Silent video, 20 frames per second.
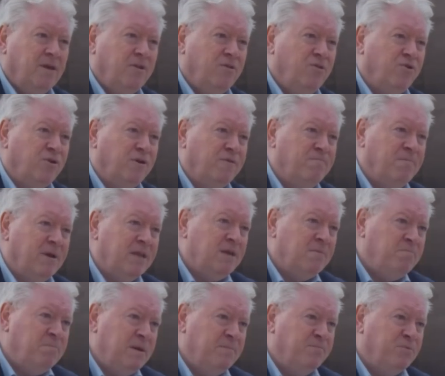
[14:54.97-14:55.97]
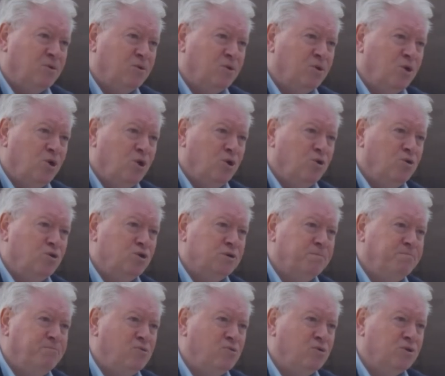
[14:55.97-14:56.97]
There are many people who
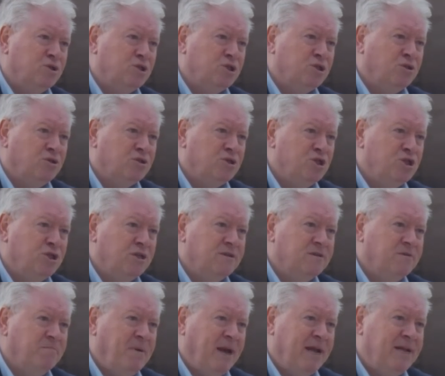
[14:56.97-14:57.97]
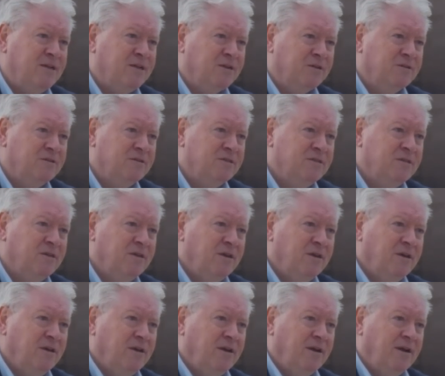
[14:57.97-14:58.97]
support Scottish independence,
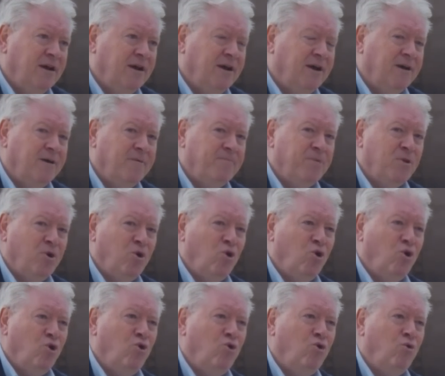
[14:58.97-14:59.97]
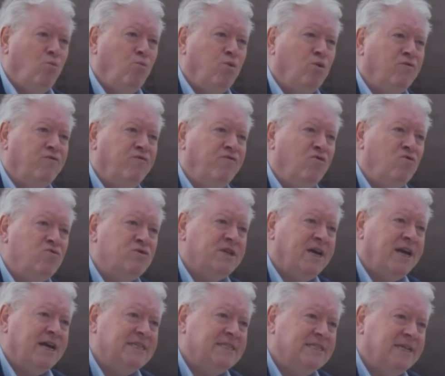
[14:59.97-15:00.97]
who will vote
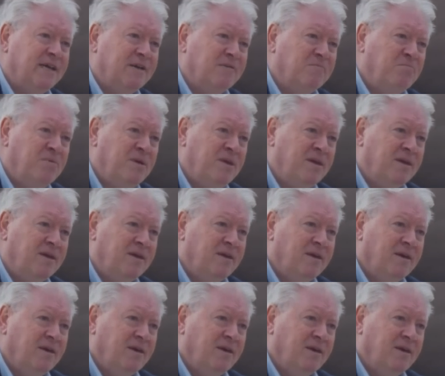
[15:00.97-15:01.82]
SNP